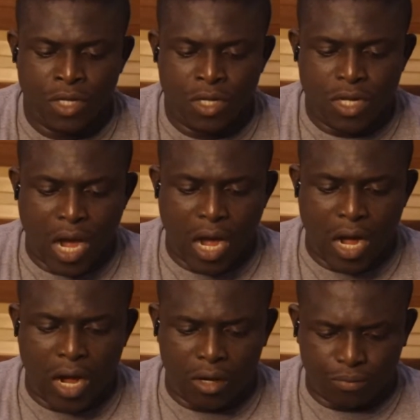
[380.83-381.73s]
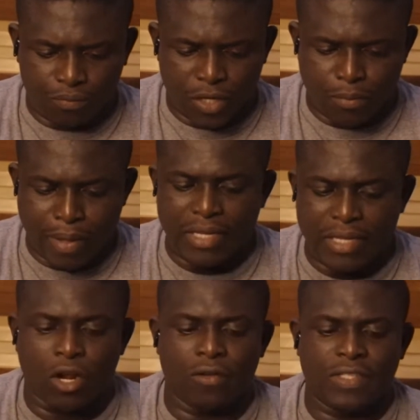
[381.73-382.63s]
Um, it makes a
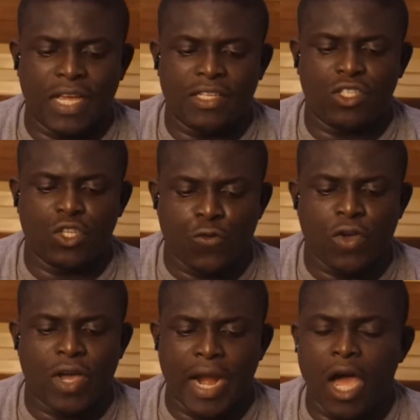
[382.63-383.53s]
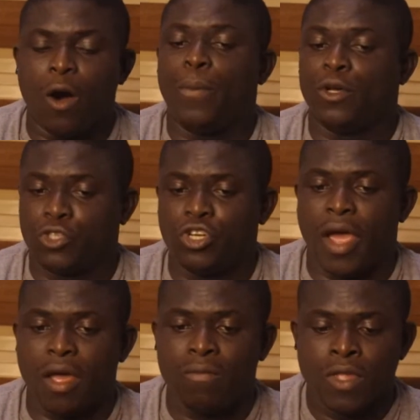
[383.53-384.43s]
lot of sense if you can help us
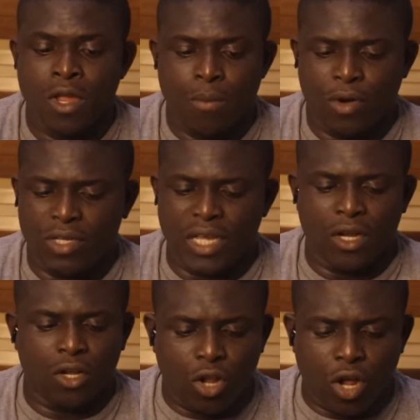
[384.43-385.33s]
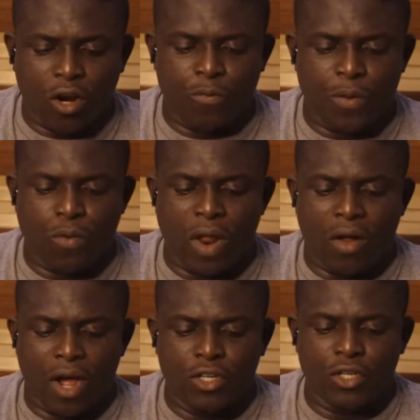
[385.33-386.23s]
share because there are a lot of people
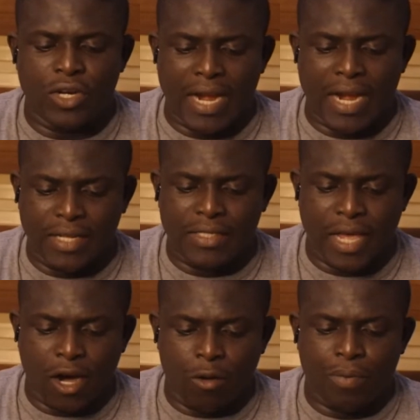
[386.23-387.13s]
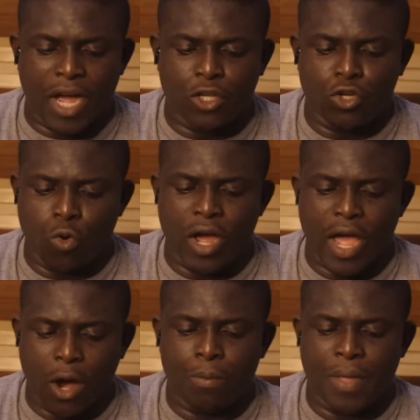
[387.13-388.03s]
around you that need help and you want to
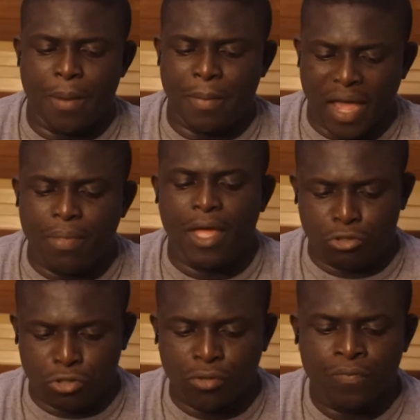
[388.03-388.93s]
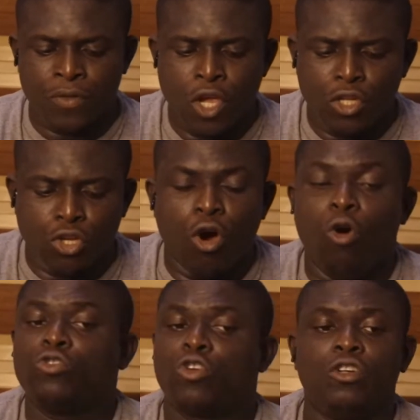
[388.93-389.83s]
help them get there too. So your
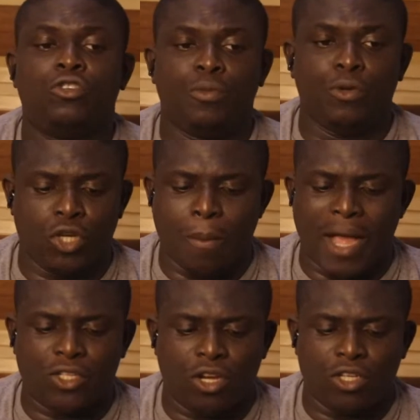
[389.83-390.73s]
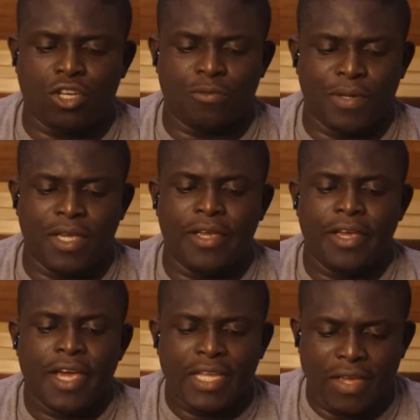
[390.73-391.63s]
own contribution might not just be
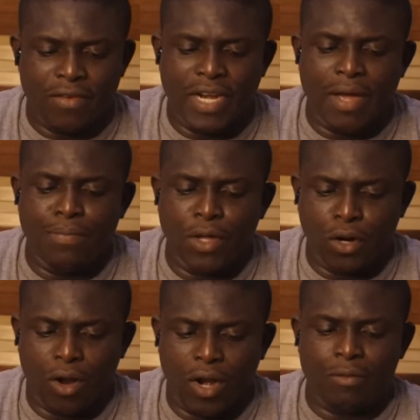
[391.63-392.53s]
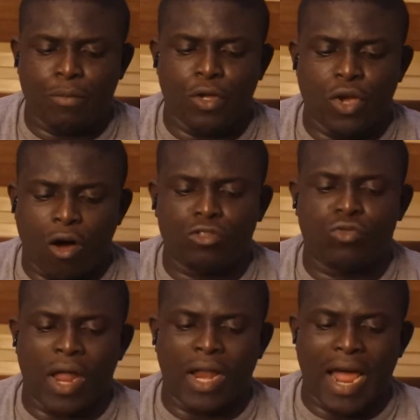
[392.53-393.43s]
giving them the knowledge, but you are
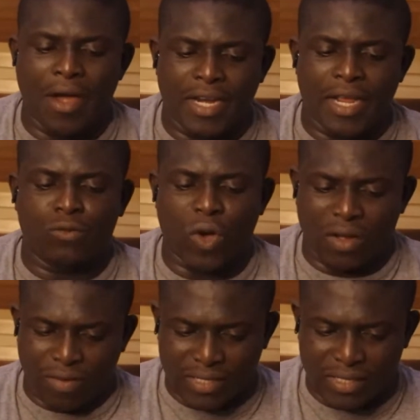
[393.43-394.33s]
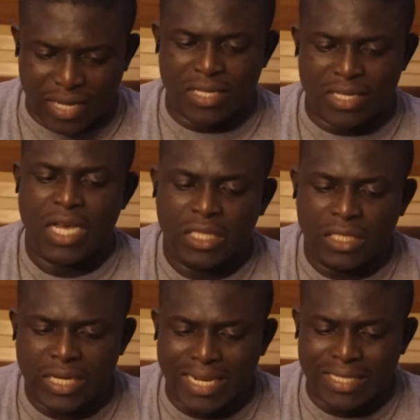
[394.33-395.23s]
also allowing them to have access
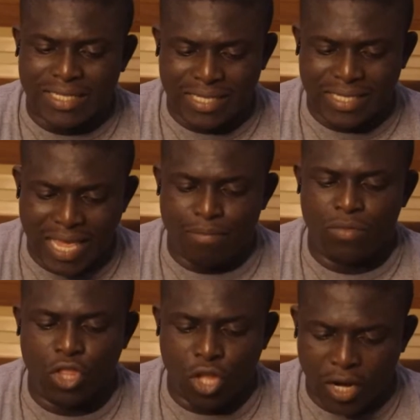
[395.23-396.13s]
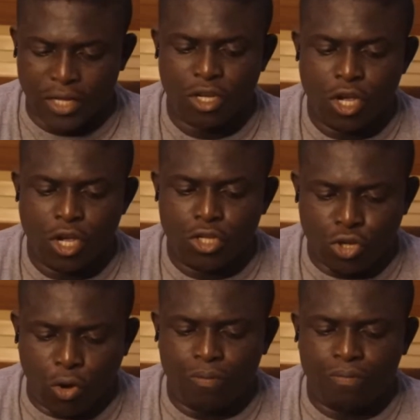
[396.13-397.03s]
to that same knowledge.
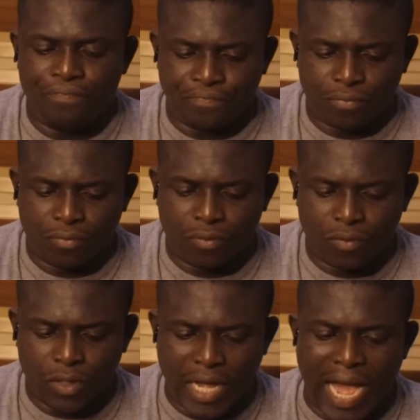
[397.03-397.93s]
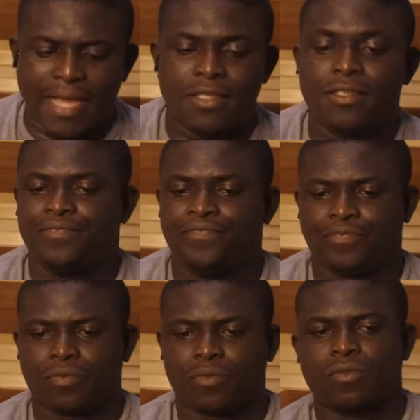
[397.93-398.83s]
So, guys,
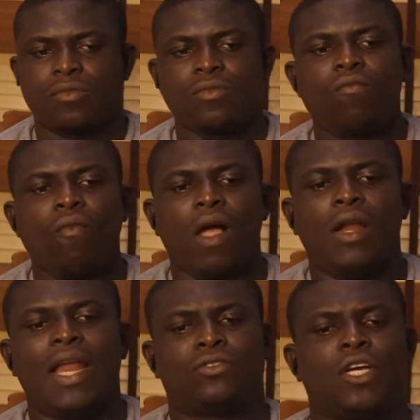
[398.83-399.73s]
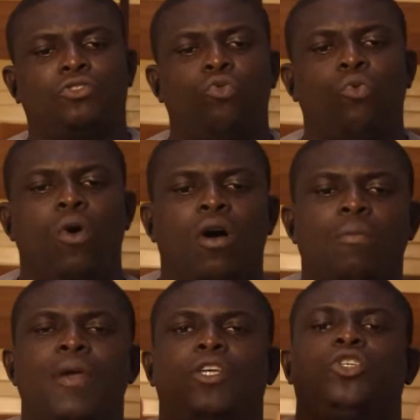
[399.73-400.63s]
let's get to work.
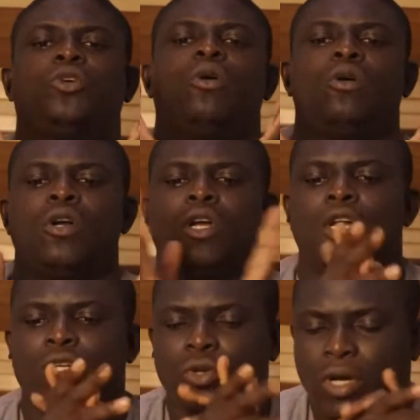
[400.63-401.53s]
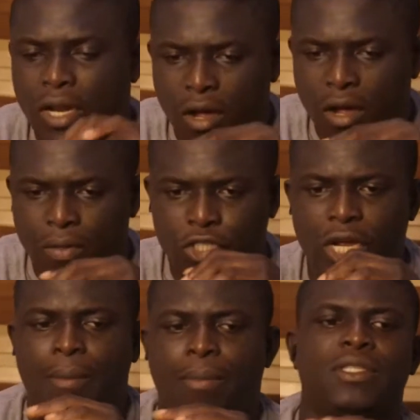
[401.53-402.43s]
Make sure you click on the share
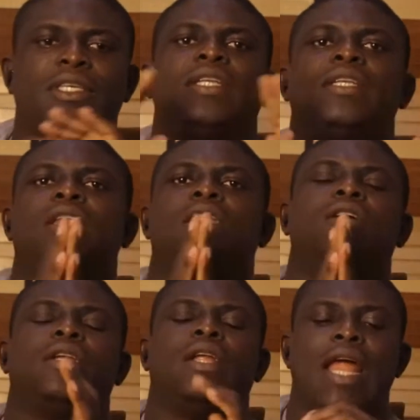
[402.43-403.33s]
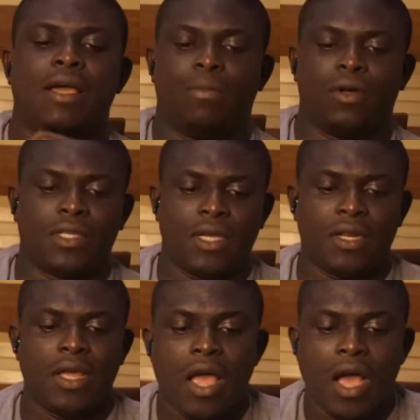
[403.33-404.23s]
button, click on the like button,
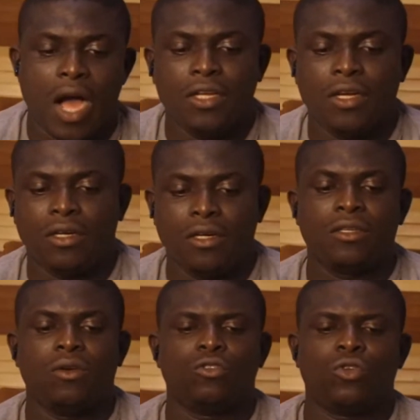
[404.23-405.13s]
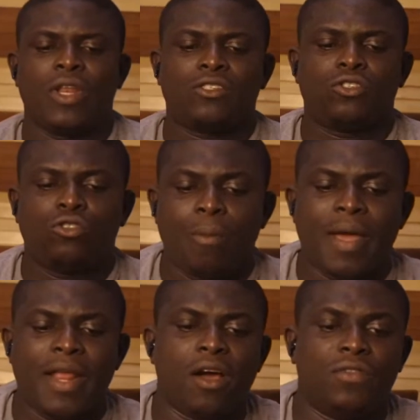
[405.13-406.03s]
and you're good to go. So there are so many
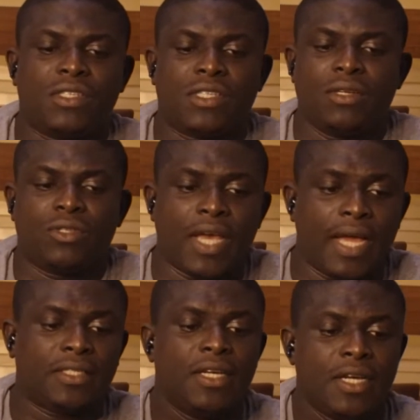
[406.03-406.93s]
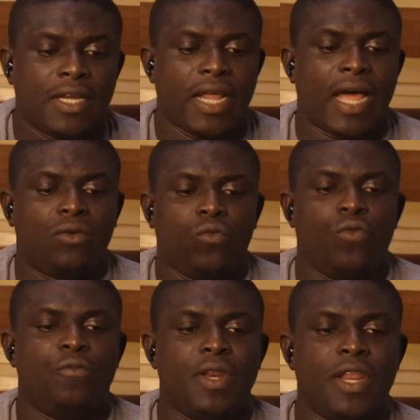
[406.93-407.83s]
of these skill sets that we've
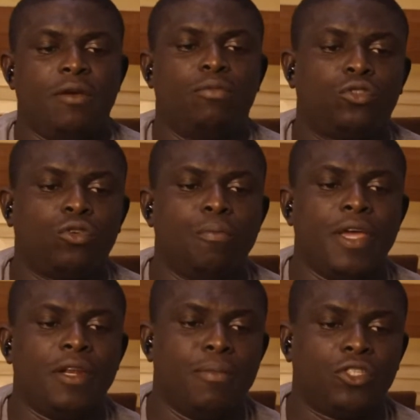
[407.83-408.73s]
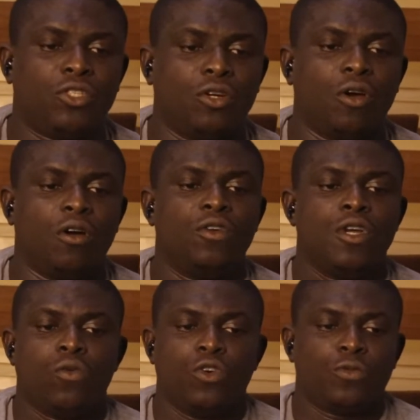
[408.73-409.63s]
been able to make mention of.
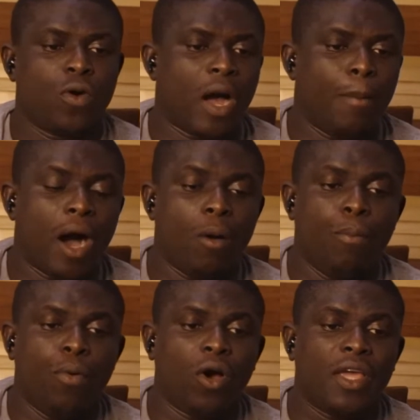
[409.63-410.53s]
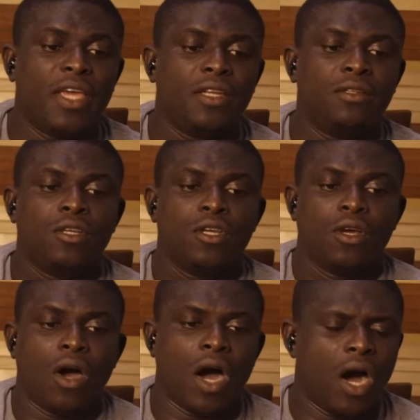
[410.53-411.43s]
We spoke about blogging.
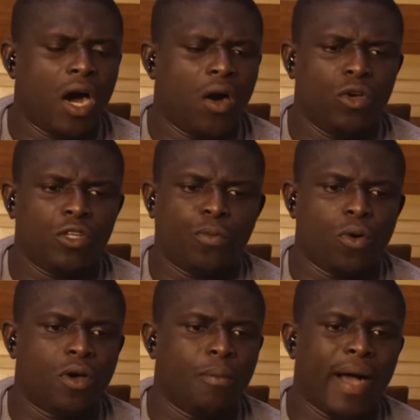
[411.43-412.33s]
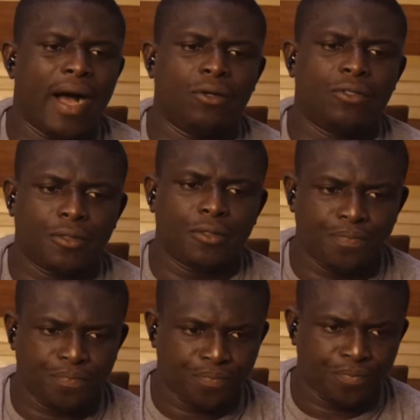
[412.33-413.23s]
Uh, we spoke about
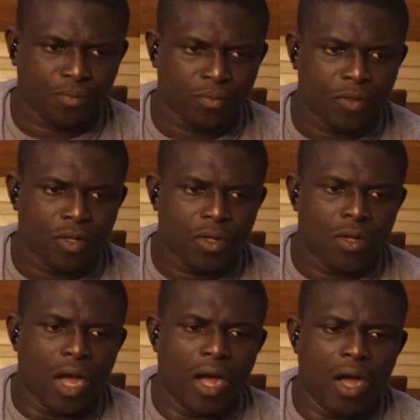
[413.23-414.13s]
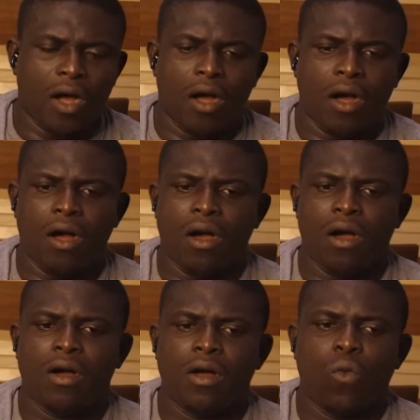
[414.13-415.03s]
uh,
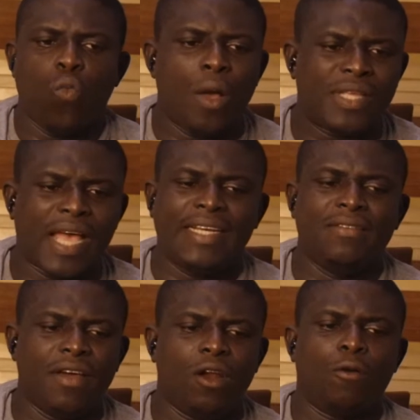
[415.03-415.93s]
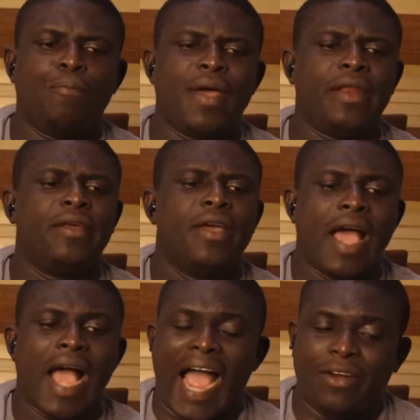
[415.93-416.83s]
website development.
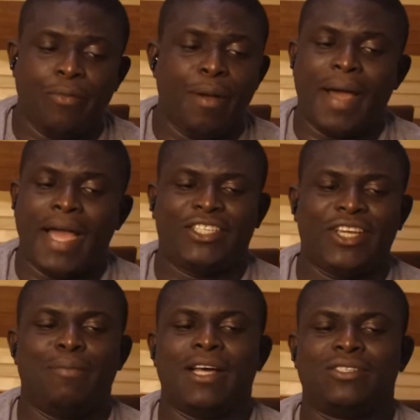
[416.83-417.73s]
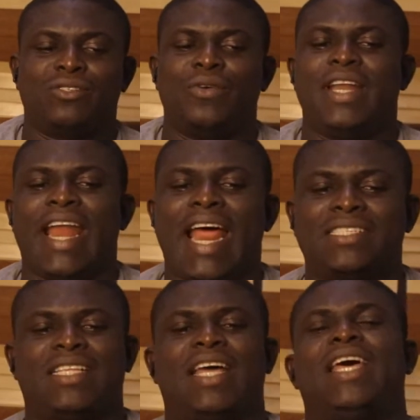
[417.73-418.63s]
I remember I shared my story that I
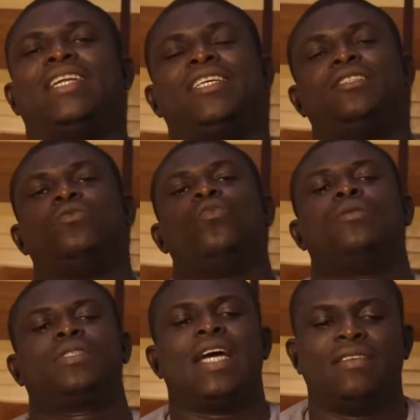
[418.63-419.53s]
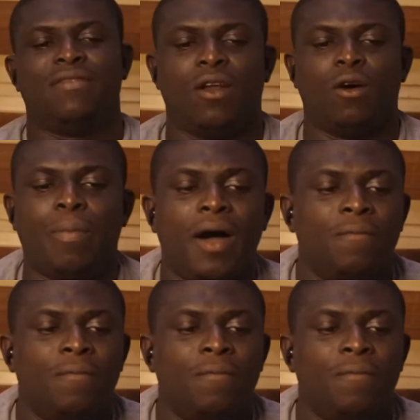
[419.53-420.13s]
started as a website developer,